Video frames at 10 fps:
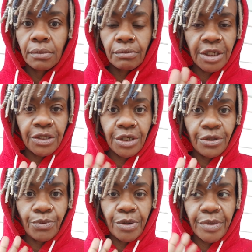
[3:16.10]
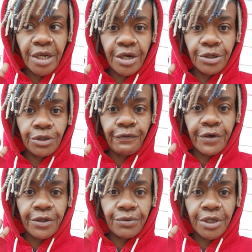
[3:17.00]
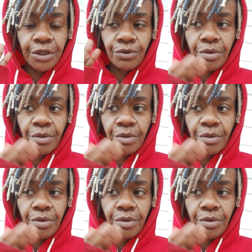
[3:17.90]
I'm asking the women, how did your father raise you?